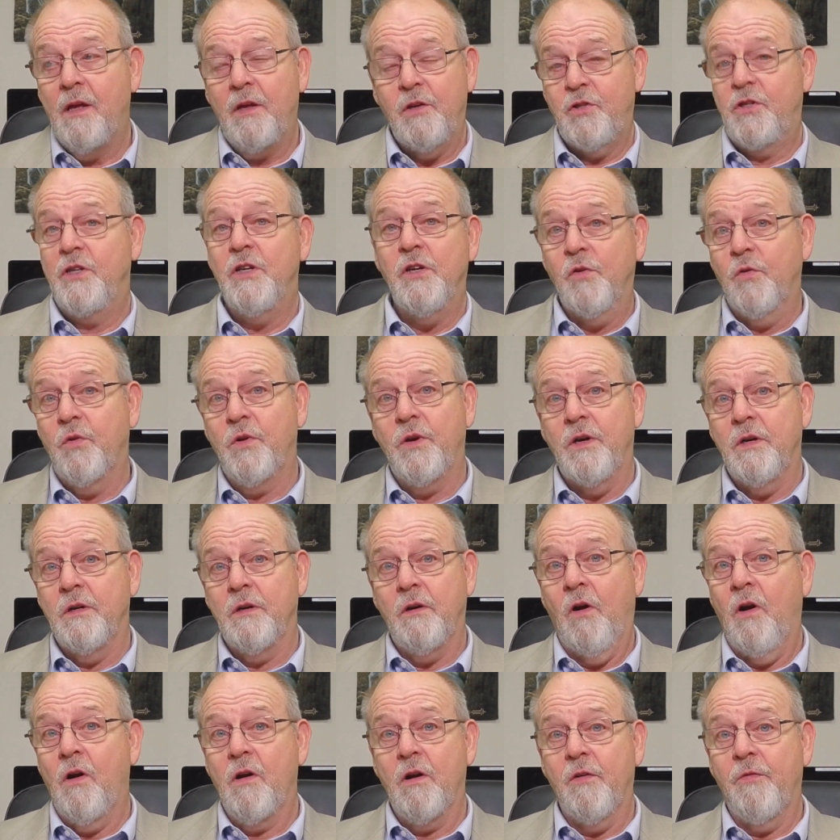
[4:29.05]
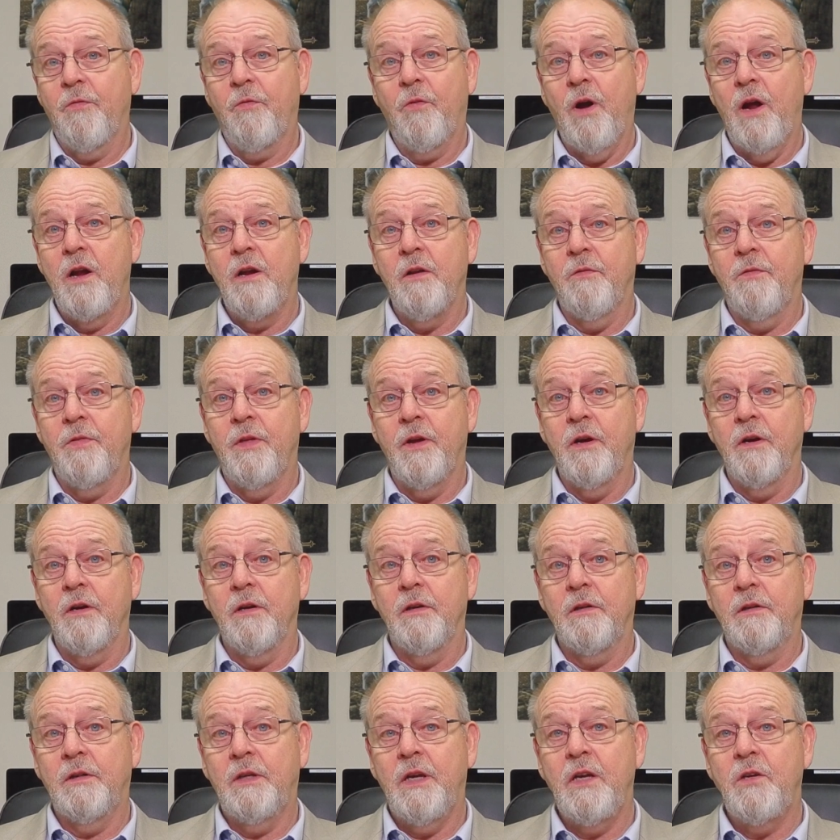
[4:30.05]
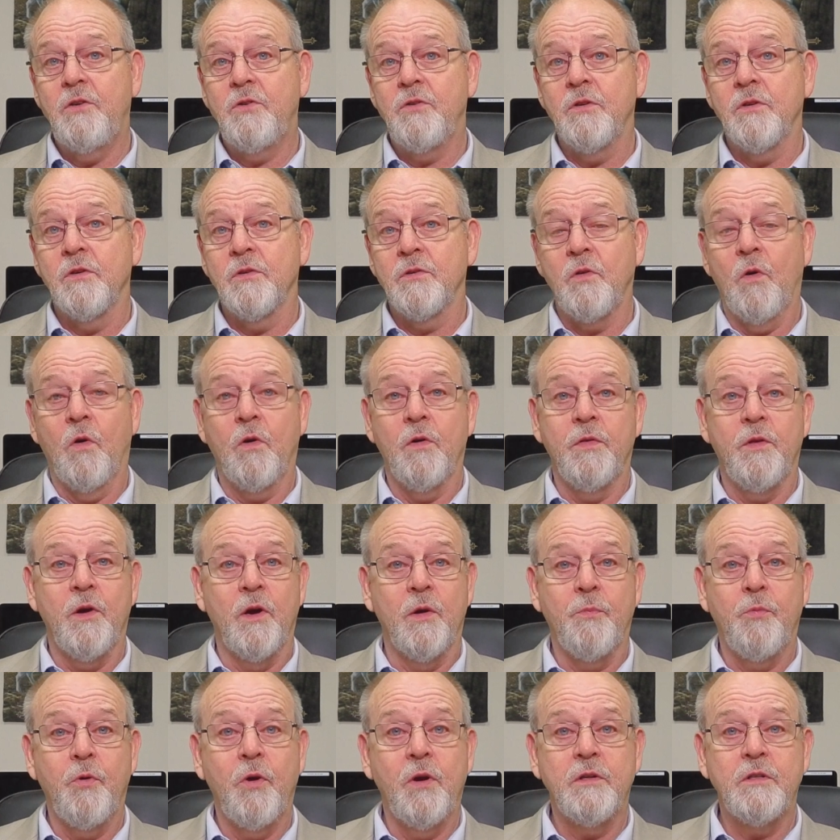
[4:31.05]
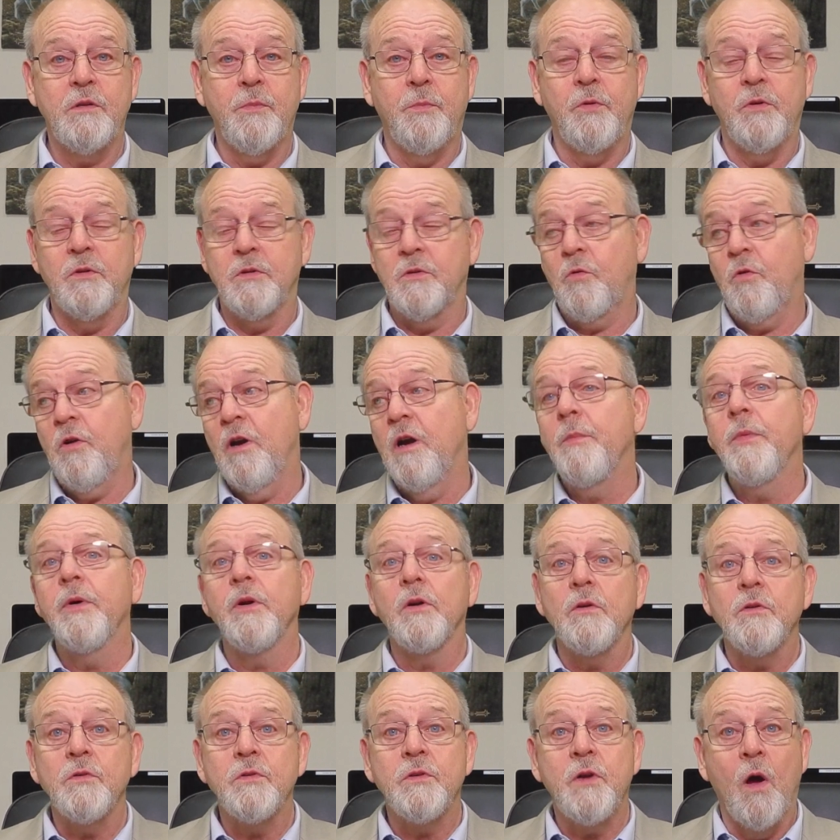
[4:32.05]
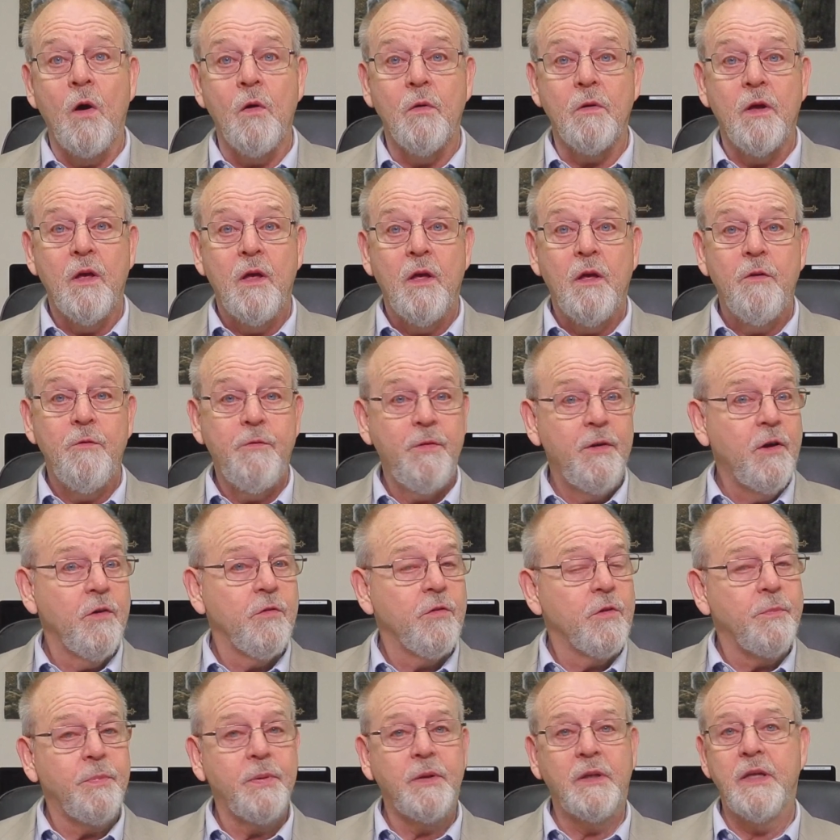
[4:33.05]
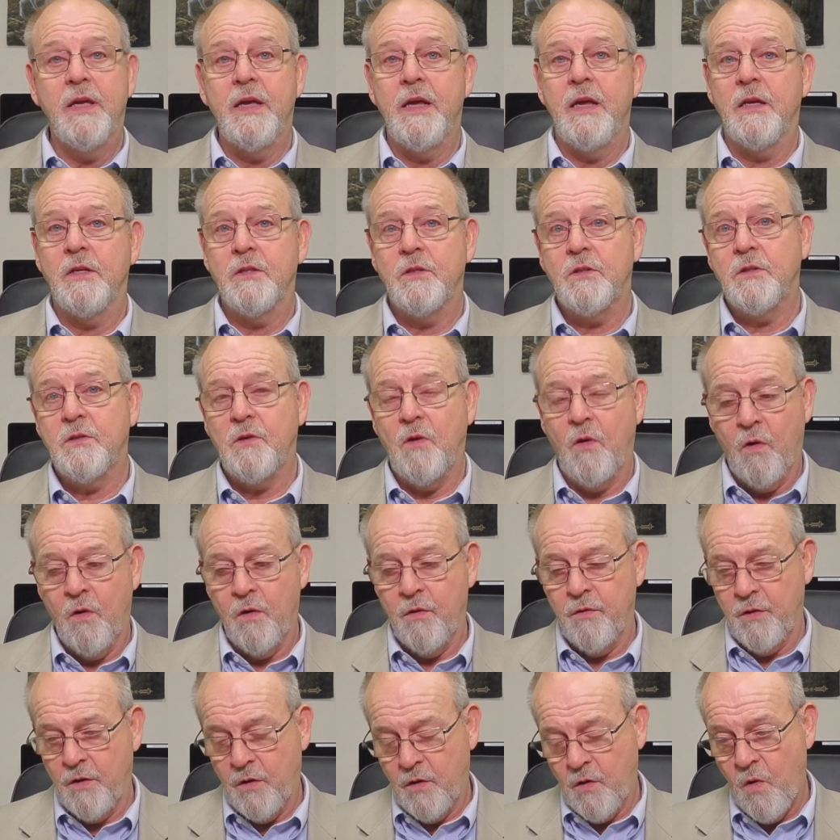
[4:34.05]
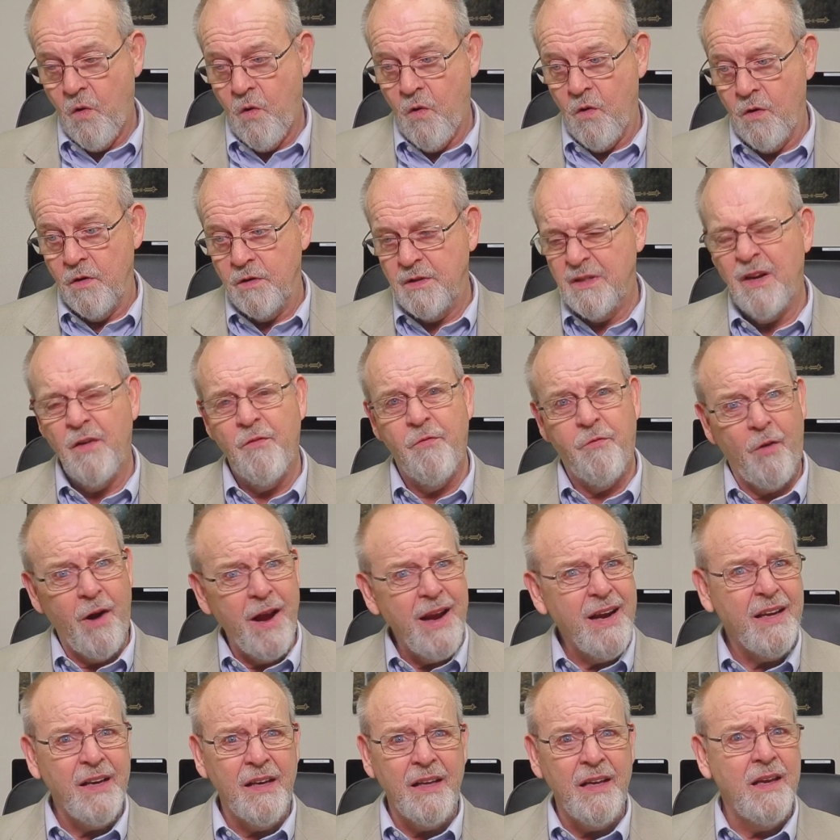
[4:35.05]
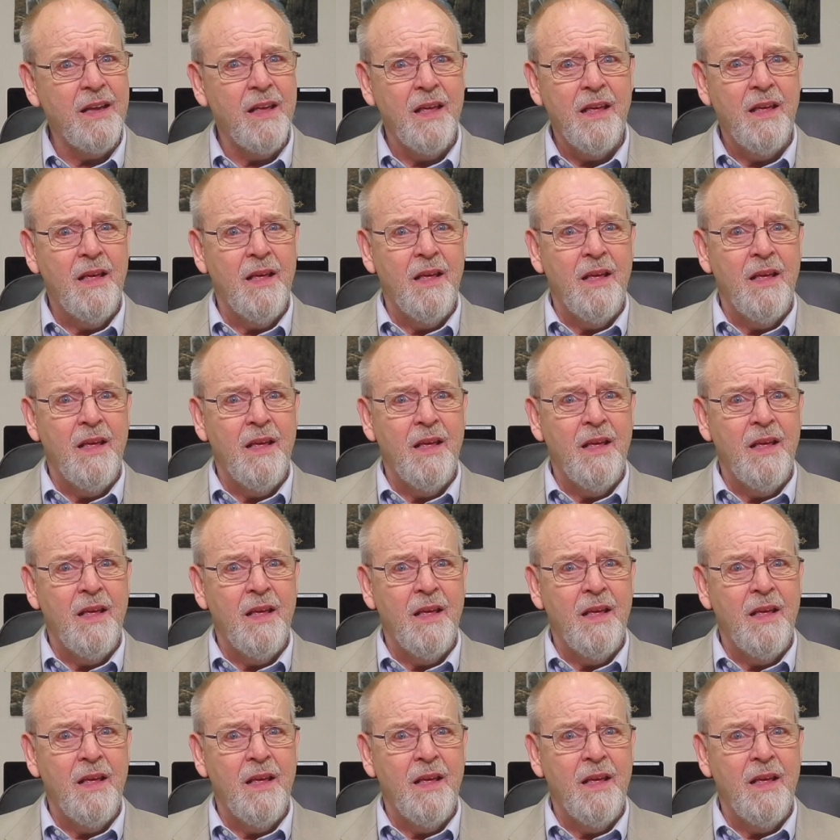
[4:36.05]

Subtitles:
Children aren't afraid of their teachers or their principals. Criminals don't fear the police or the courts. And frankly,